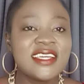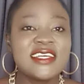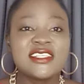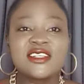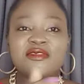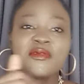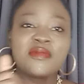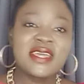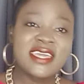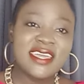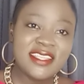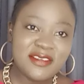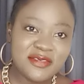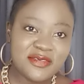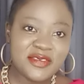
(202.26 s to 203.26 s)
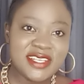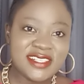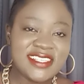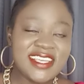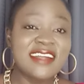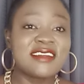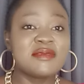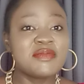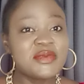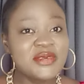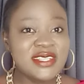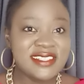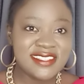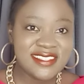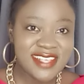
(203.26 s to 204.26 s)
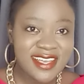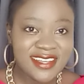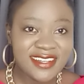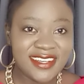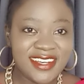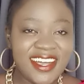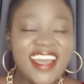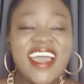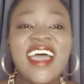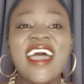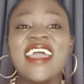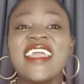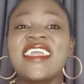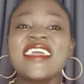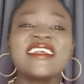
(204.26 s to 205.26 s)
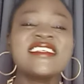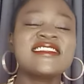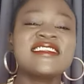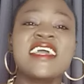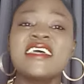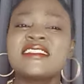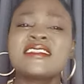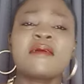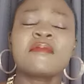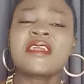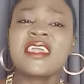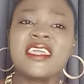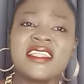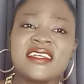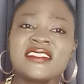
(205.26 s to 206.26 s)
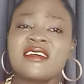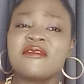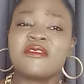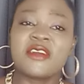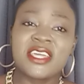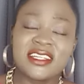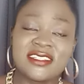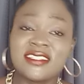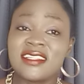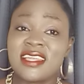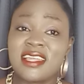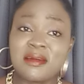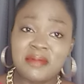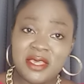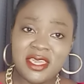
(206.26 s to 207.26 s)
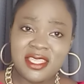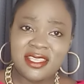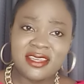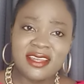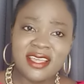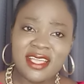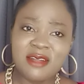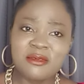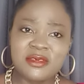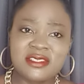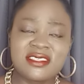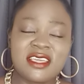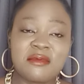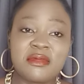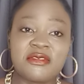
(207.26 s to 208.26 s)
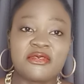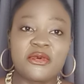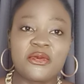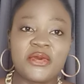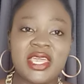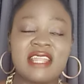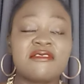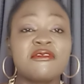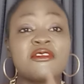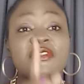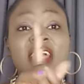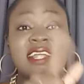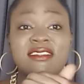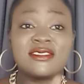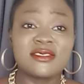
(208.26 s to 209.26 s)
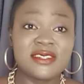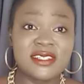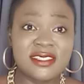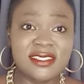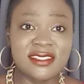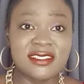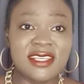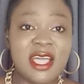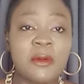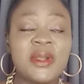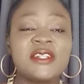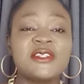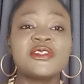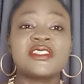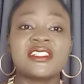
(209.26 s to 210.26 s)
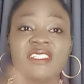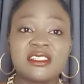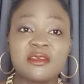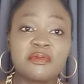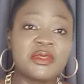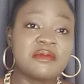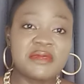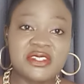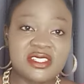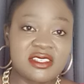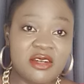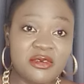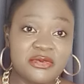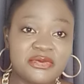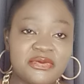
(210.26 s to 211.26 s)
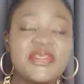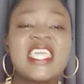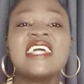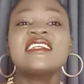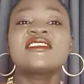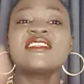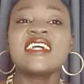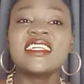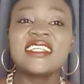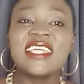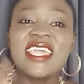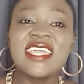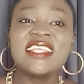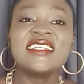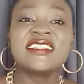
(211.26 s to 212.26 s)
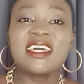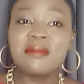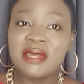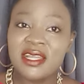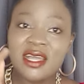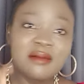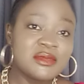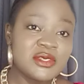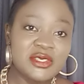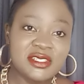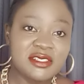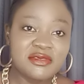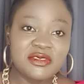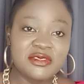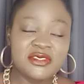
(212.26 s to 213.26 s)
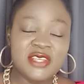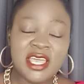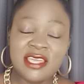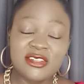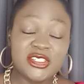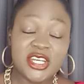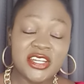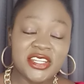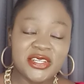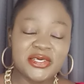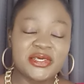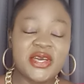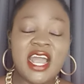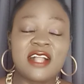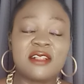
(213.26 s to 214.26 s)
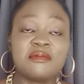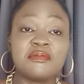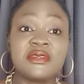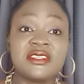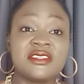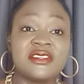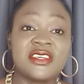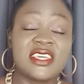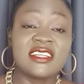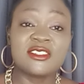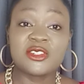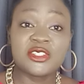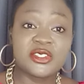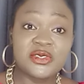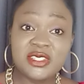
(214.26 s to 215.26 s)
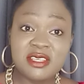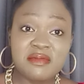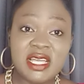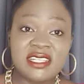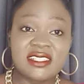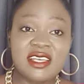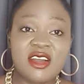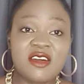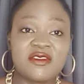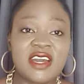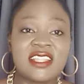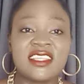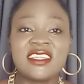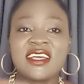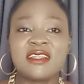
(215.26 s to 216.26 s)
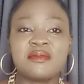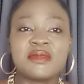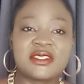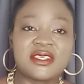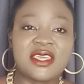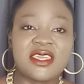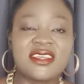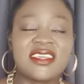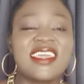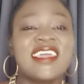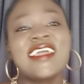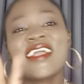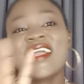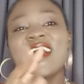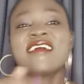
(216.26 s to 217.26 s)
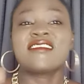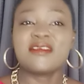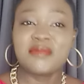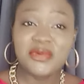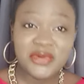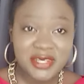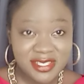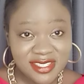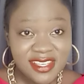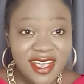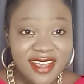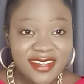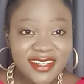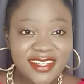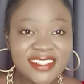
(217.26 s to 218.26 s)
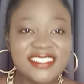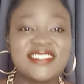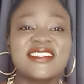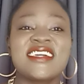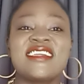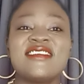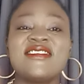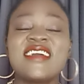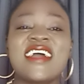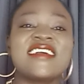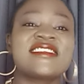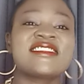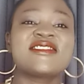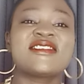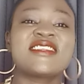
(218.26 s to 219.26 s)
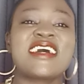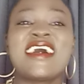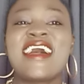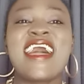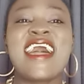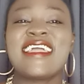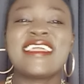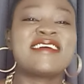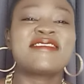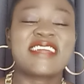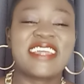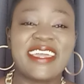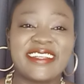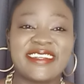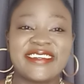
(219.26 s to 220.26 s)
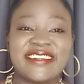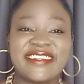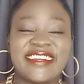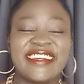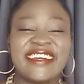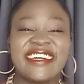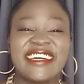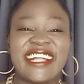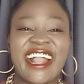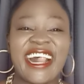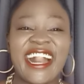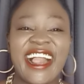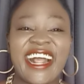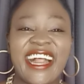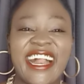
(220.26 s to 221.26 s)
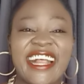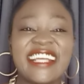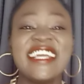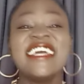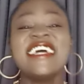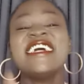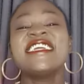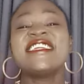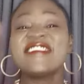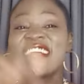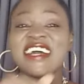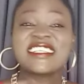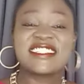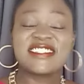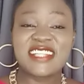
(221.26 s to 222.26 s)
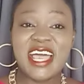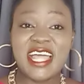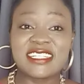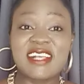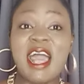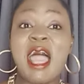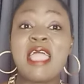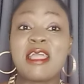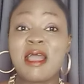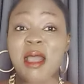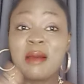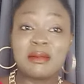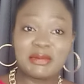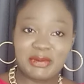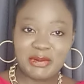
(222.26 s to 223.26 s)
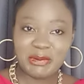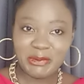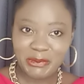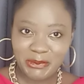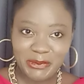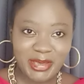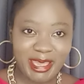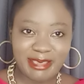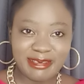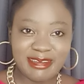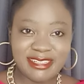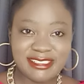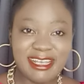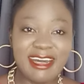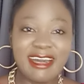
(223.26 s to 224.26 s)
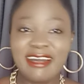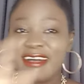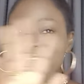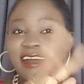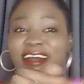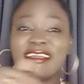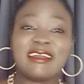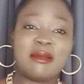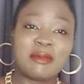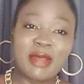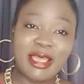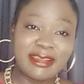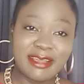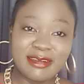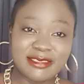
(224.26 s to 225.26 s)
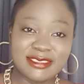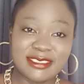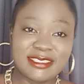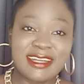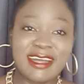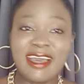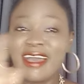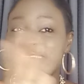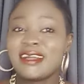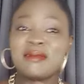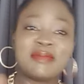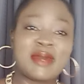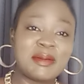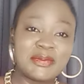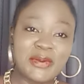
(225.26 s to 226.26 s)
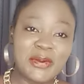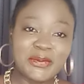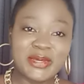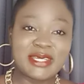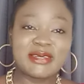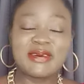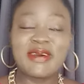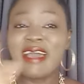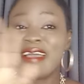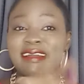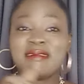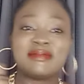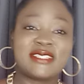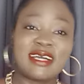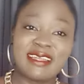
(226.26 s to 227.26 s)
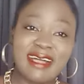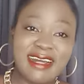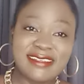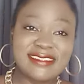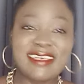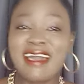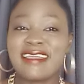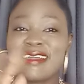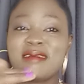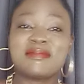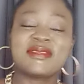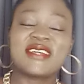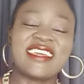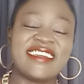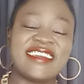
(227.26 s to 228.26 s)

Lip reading: So for my Kenyan friends, karibuni sana, I guess some Kenyans are forgetting that I'm Kenyan, like I was saying before. And for that reason, I want to discipline myself so that anytime I come to this channel, I'll be introducing myself and then I'll be saying karibuni sana, so that you guys know that I am Kenyan. You guys know that I am Uhuru Kenyatta, I am Raila Odinga, I am Babu Owino, I am Jalas, I am